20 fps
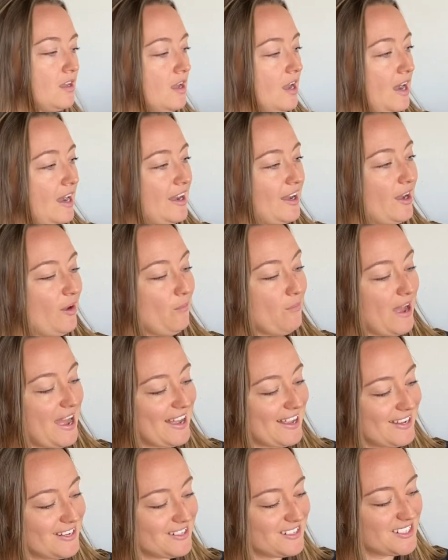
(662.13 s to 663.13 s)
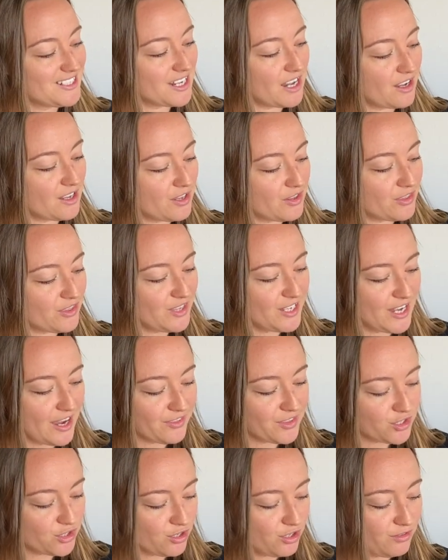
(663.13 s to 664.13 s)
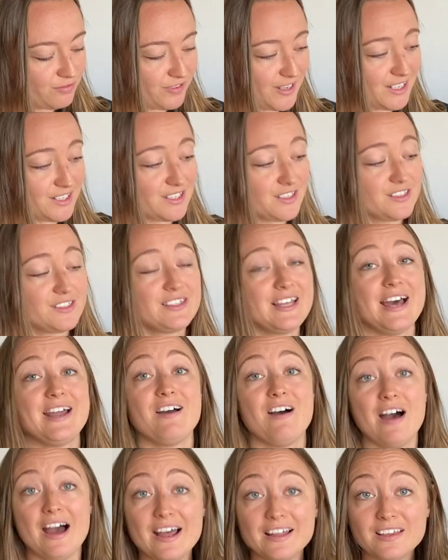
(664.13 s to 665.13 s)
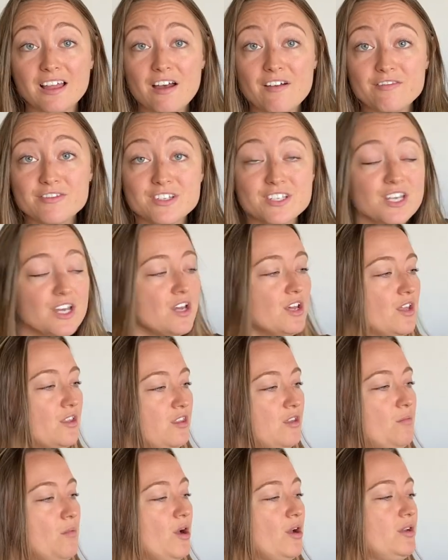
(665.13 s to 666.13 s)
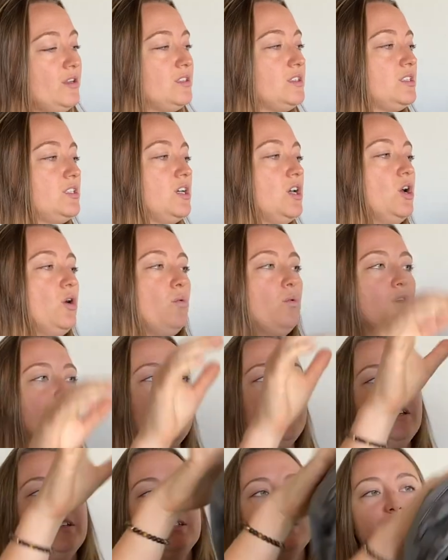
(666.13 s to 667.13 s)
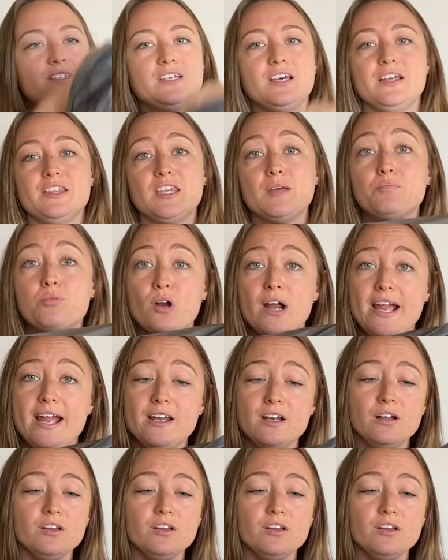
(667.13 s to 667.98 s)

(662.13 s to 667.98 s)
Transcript: And the other two features that I loved the most was the brain.